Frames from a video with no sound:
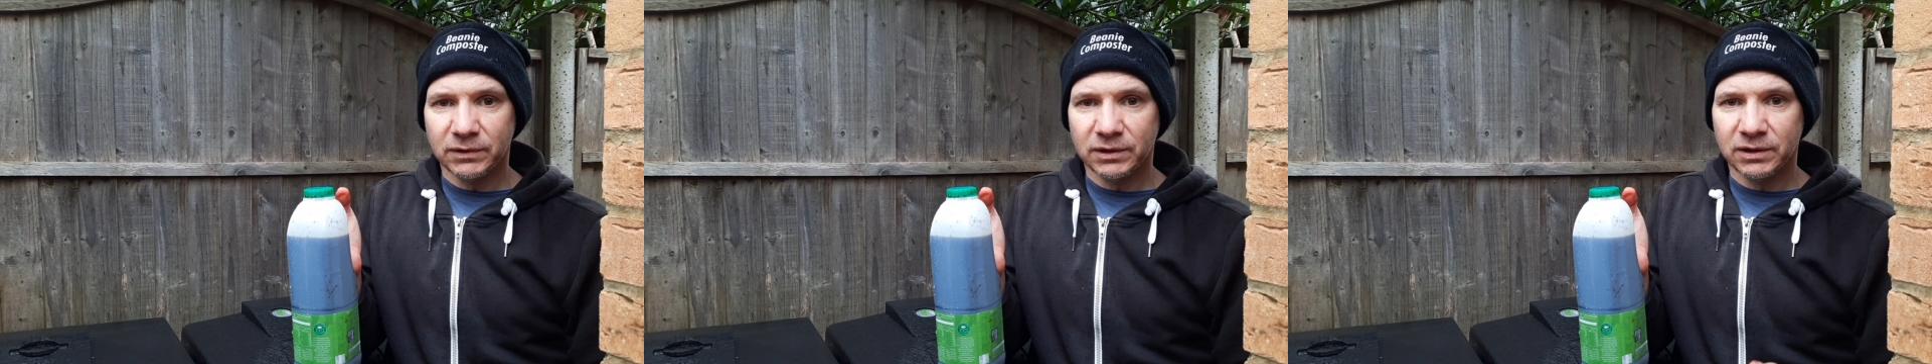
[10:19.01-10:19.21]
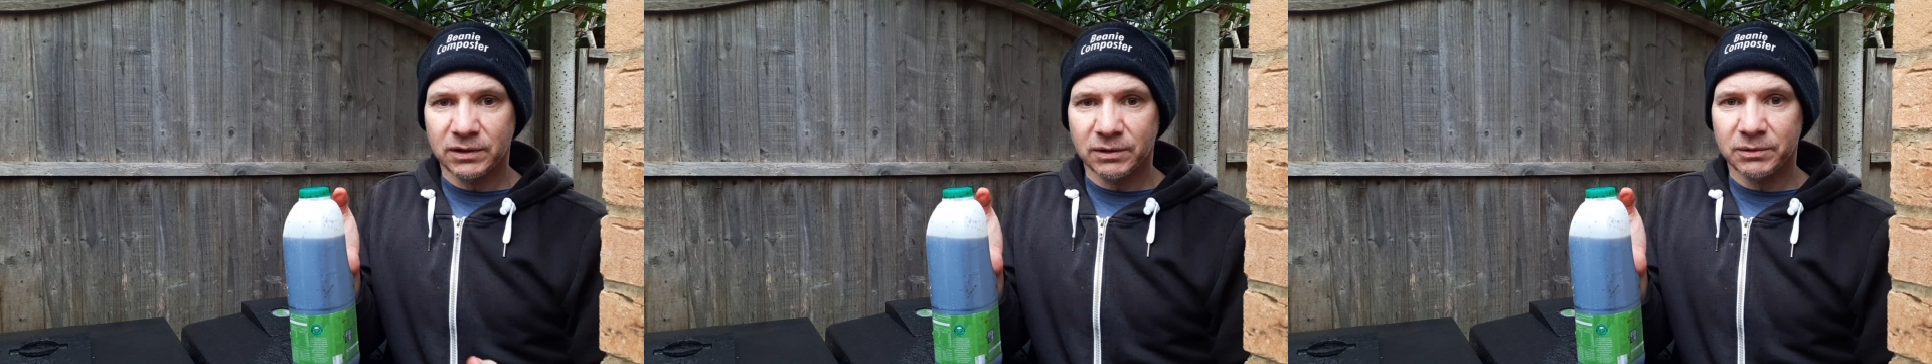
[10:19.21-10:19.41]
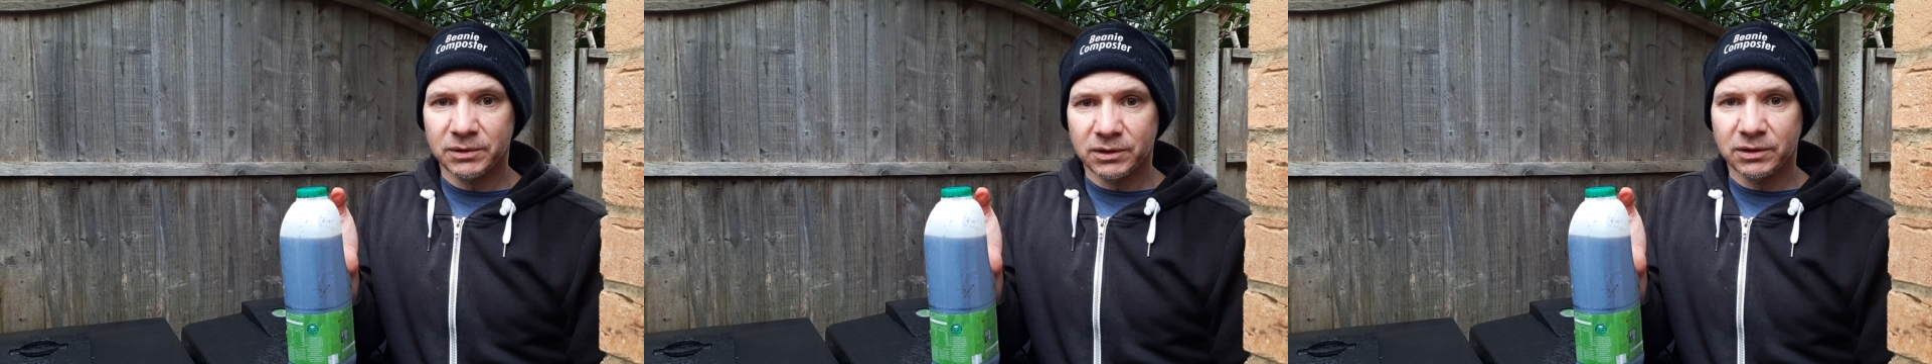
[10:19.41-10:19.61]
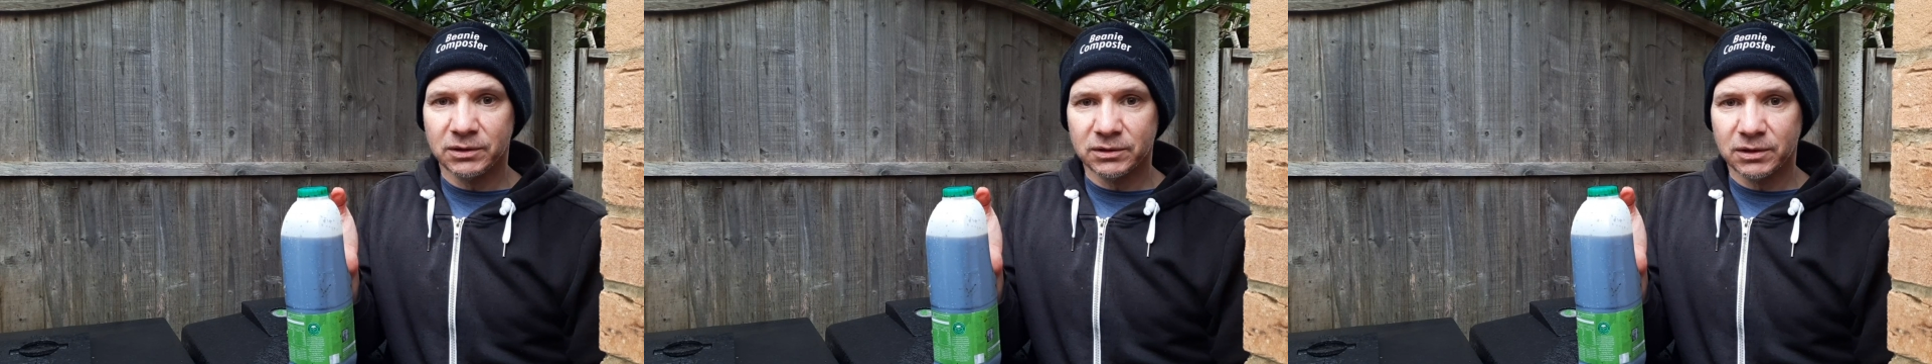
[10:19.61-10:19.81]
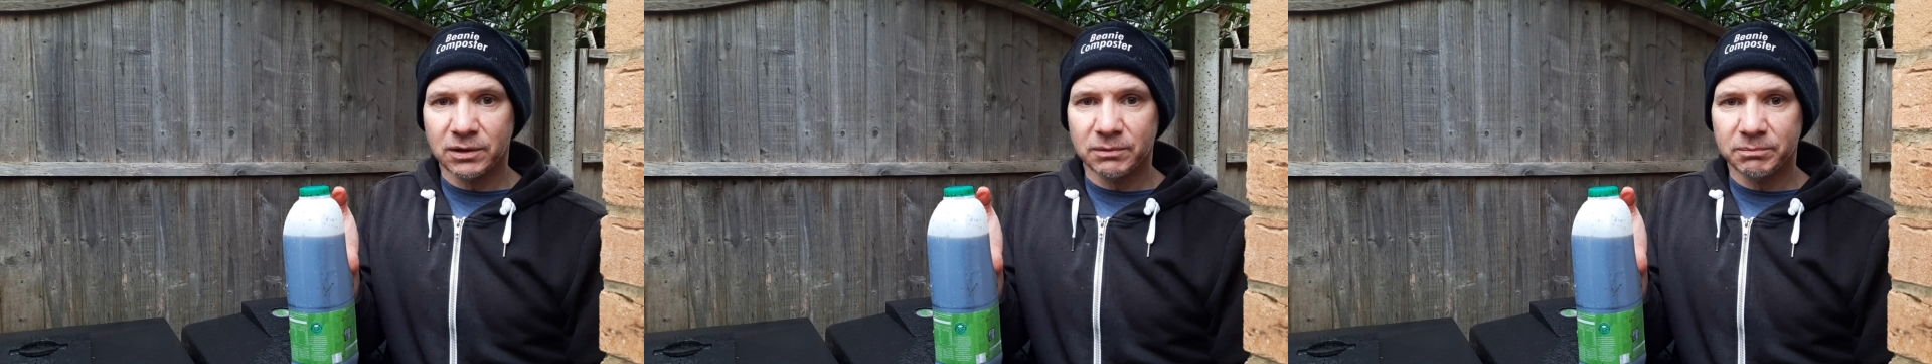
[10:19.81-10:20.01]
you know, at
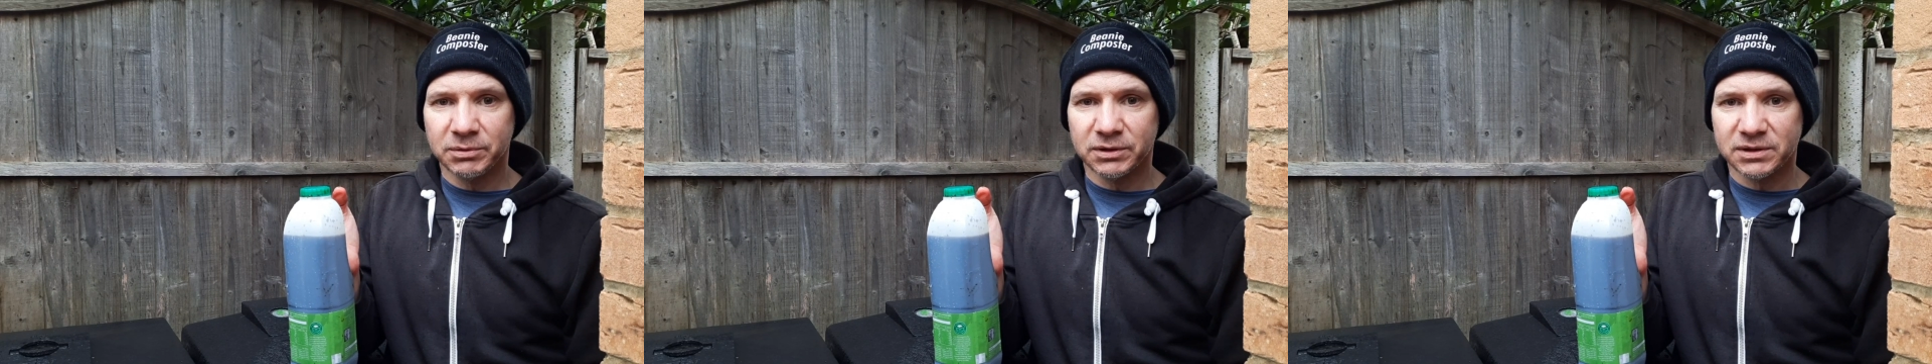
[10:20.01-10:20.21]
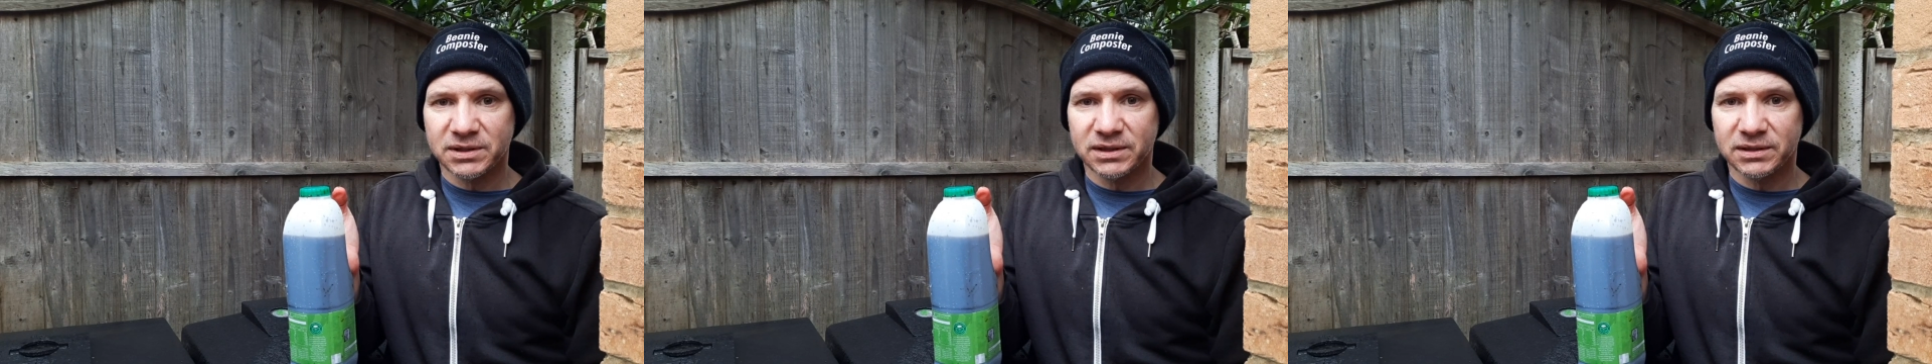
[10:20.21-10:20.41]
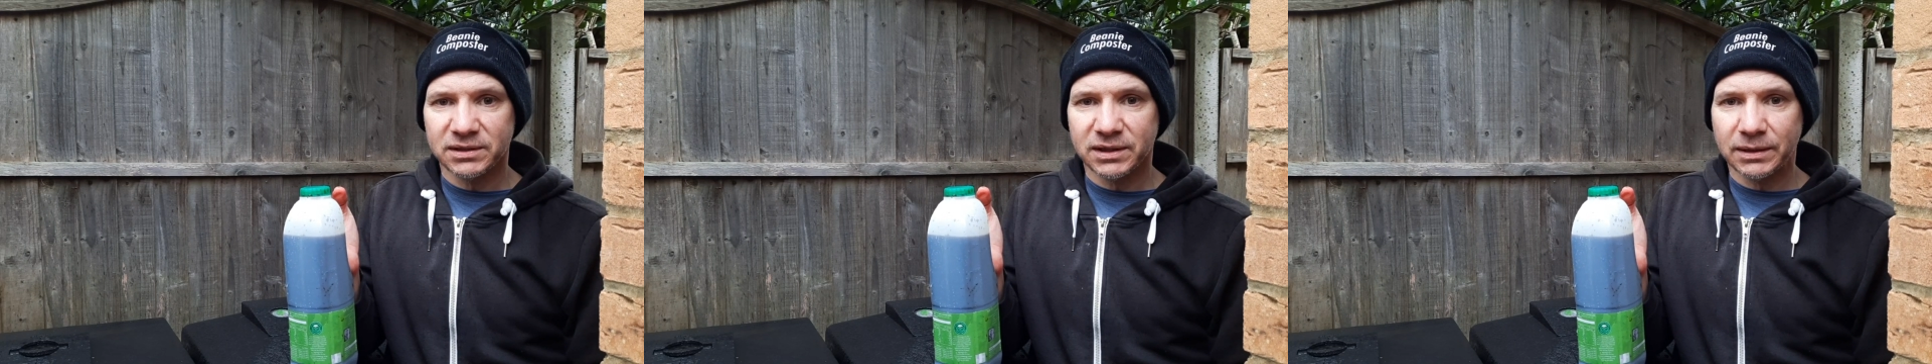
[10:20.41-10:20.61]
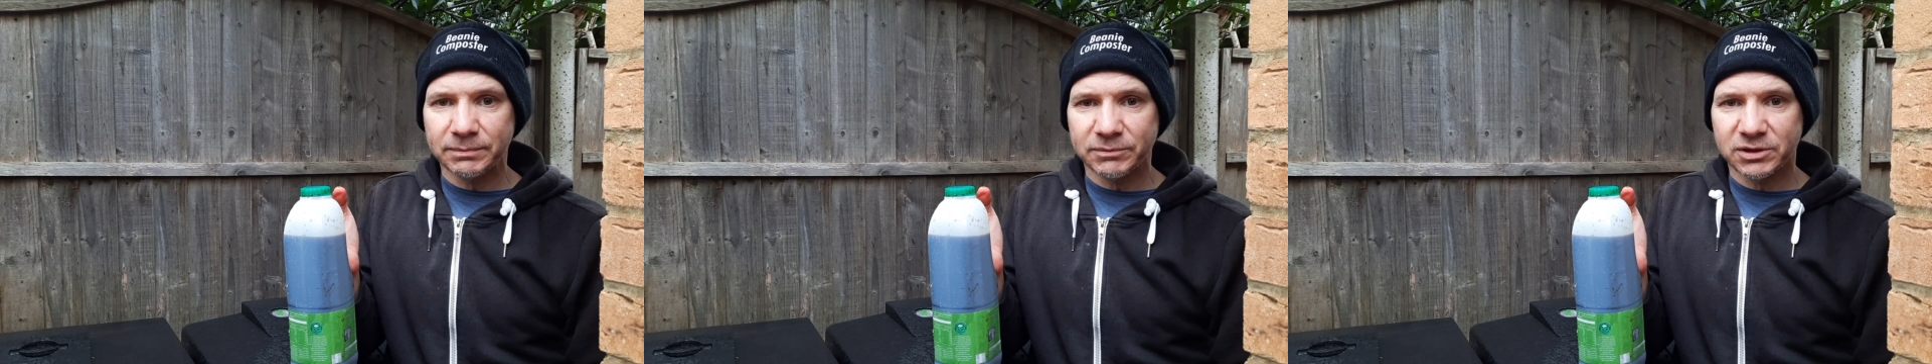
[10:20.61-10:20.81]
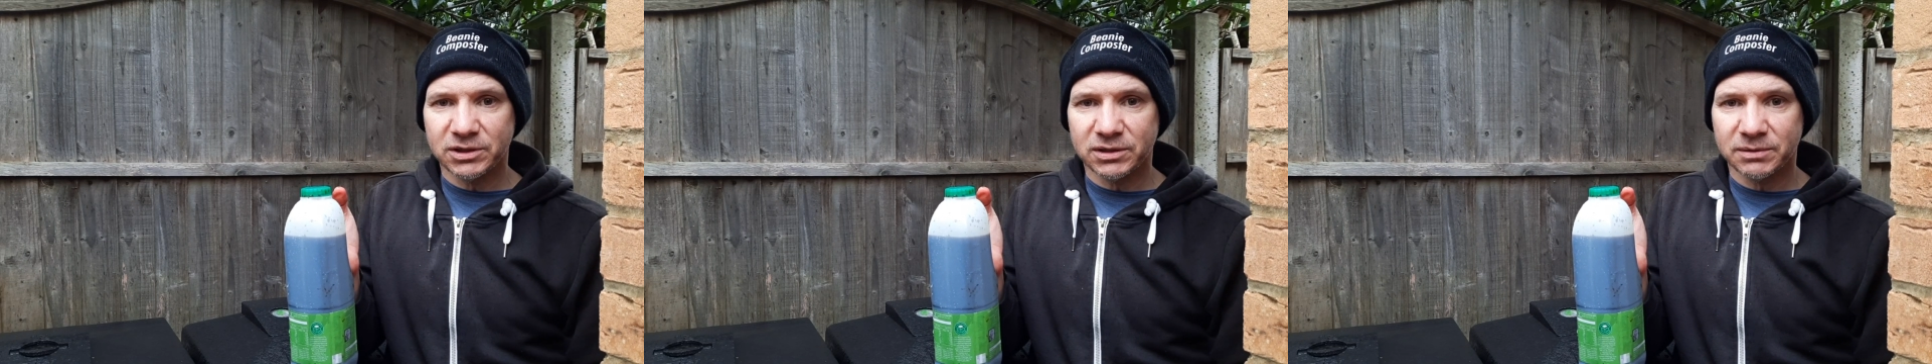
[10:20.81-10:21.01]
hot composting
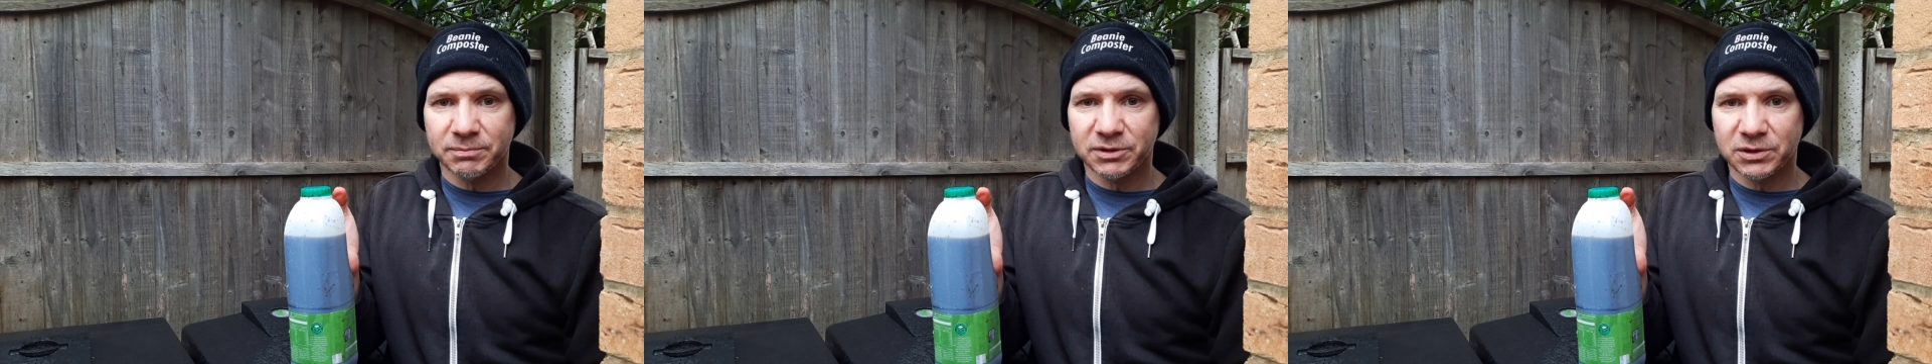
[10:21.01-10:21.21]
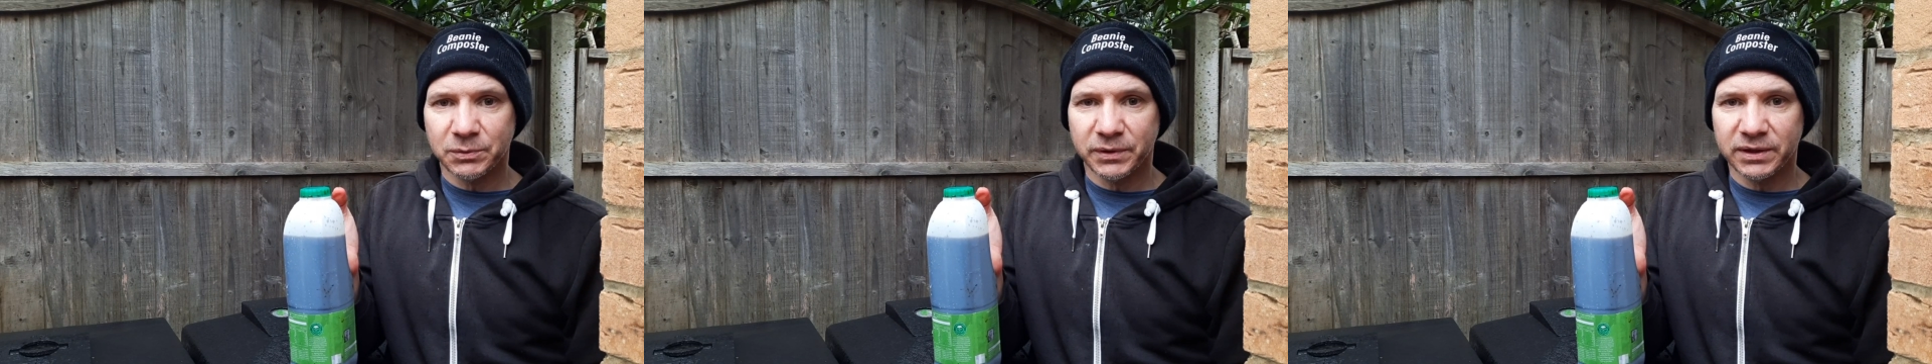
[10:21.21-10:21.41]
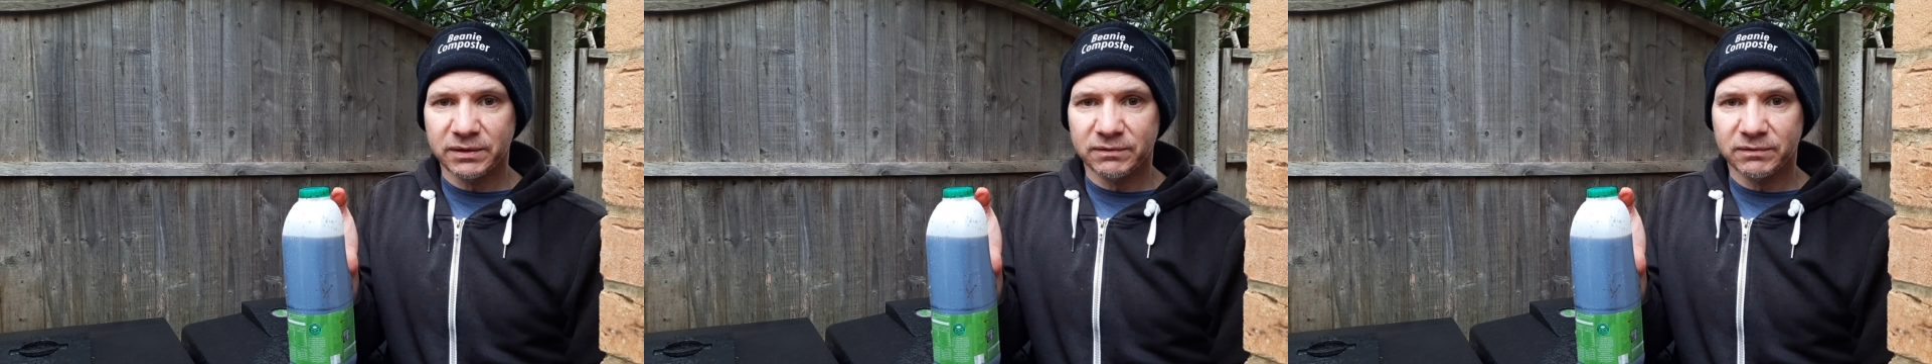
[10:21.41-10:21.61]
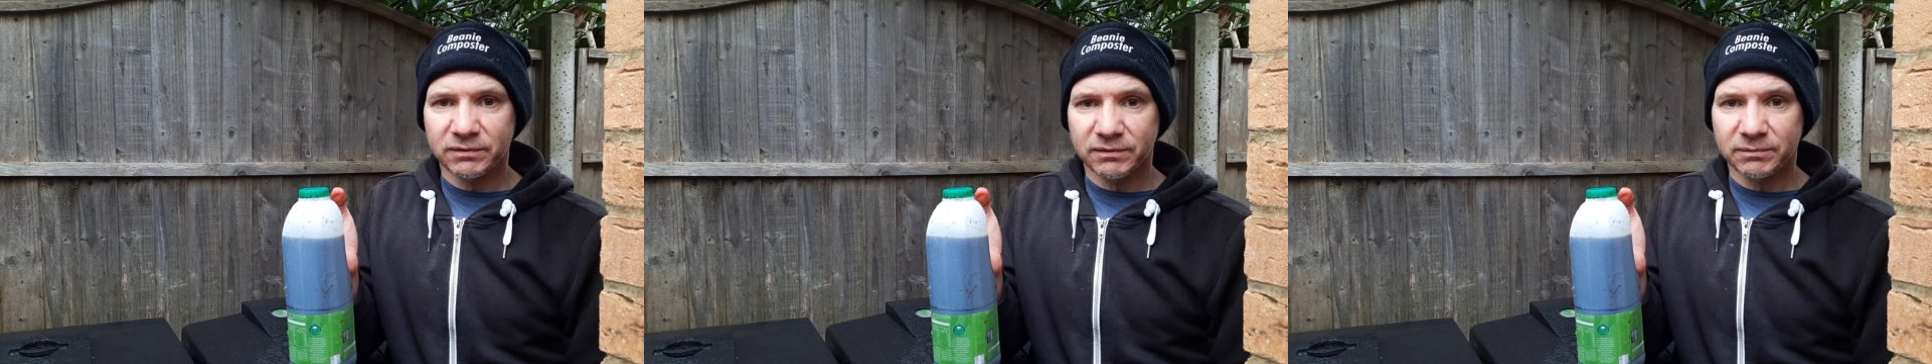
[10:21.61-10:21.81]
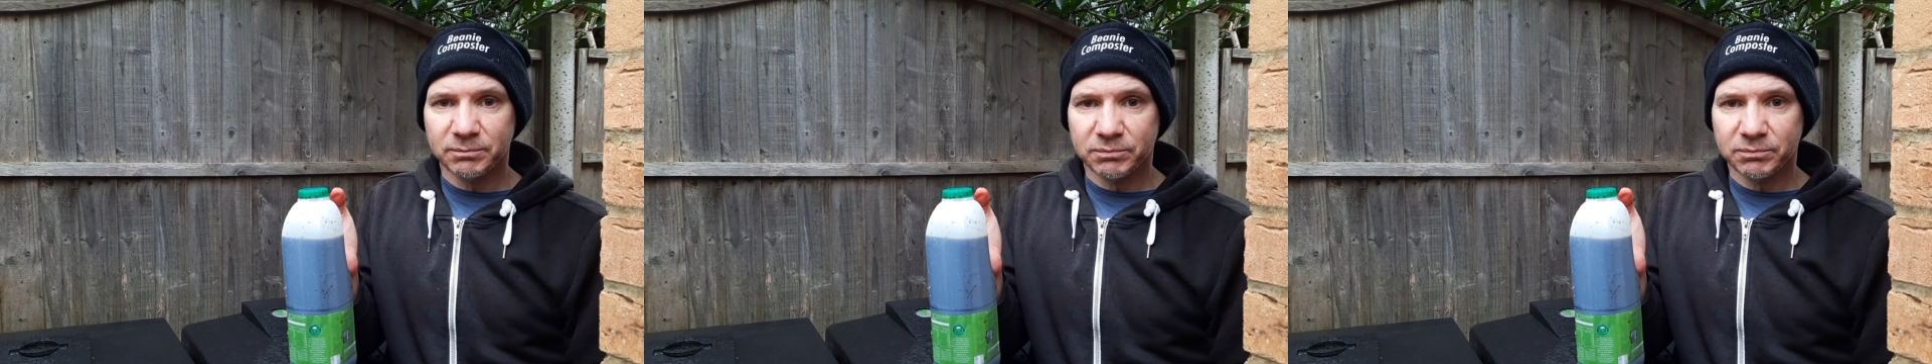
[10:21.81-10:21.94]
temperatures between